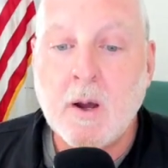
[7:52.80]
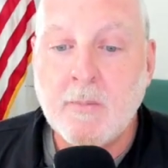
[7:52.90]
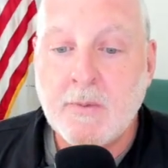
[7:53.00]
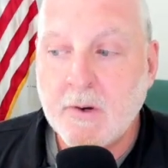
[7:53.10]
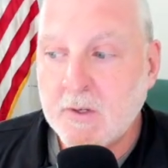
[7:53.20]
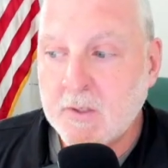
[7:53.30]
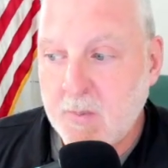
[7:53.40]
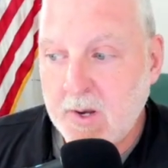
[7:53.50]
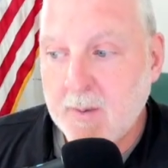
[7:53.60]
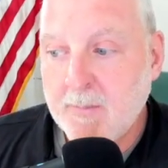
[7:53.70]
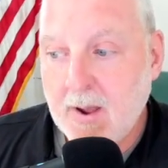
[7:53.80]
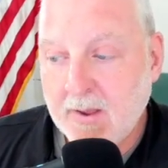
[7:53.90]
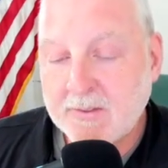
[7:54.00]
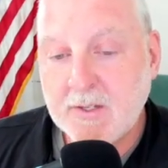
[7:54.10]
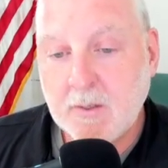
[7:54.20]
There's been a
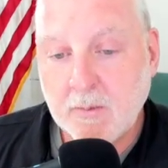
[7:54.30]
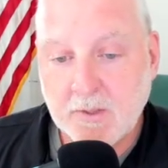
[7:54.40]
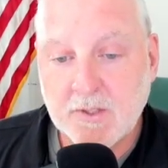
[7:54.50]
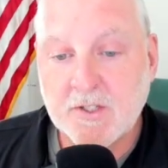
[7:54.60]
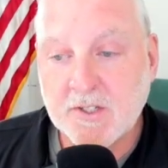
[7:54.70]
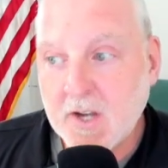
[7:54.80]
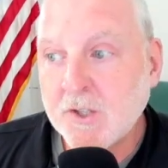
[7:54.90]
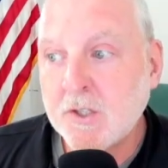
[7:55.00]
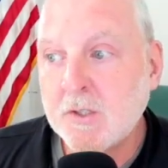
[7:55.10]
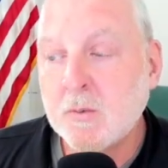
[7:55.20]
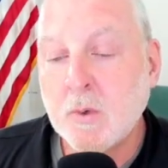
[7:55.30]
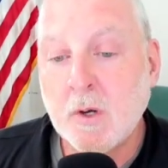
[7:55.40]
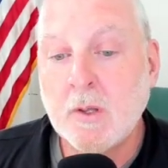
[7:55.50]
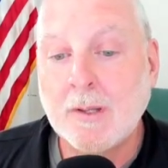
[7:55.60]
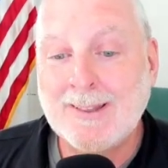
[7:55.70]
policy where there's discussions
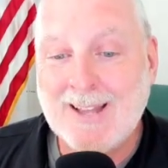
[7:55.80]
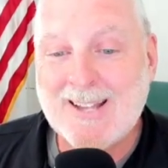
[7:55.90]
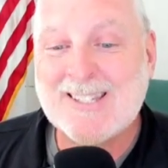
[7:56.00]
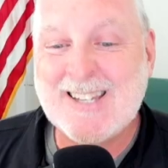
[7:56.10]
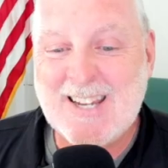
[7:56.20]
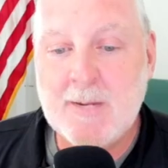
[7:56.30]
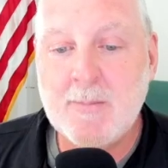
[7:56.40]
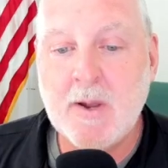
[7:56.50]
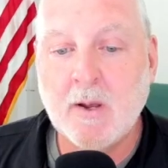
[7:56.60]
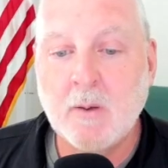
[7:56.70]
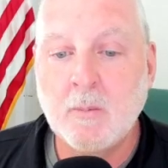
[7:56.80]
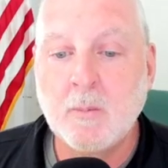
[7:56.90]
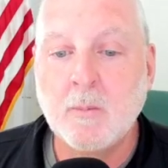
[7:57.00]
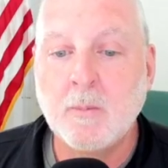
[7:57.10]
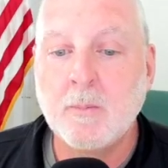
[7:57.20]
where less email,
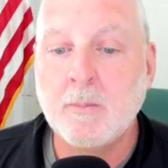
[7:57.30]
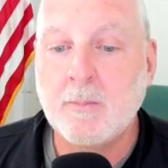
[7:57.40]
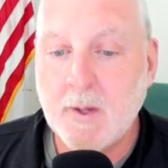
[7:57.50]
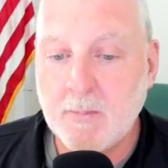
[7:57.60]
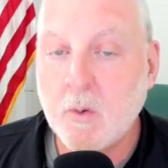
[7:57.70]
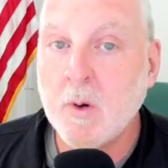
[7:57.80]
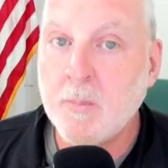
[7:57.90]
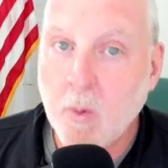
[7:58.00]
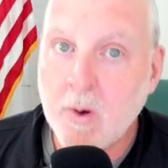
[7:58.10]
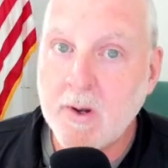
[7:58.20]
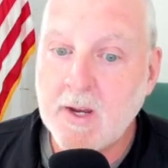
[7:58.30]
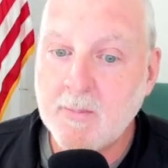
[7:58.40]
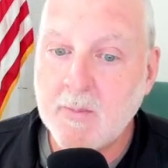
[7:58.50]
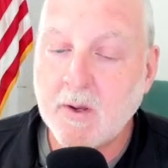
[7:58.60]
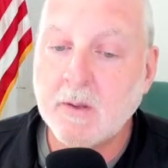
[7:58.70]
but more important
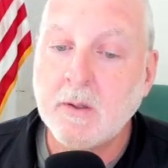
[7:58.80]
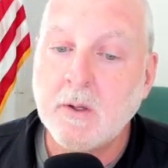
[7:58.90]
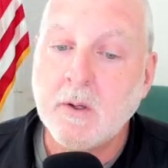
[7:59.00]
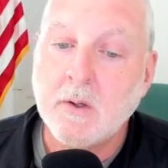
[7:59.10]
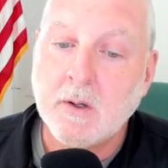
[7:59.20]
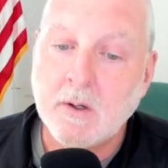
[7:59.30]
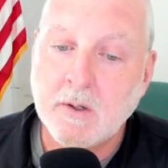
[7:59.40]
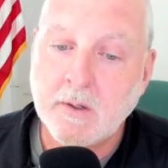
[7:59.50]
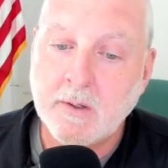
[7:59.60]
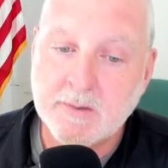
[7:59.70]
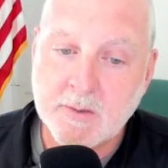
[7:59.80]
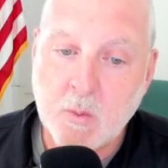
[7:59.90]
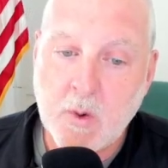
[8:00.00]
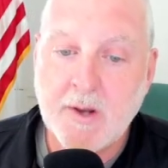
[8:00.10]
email, is the way to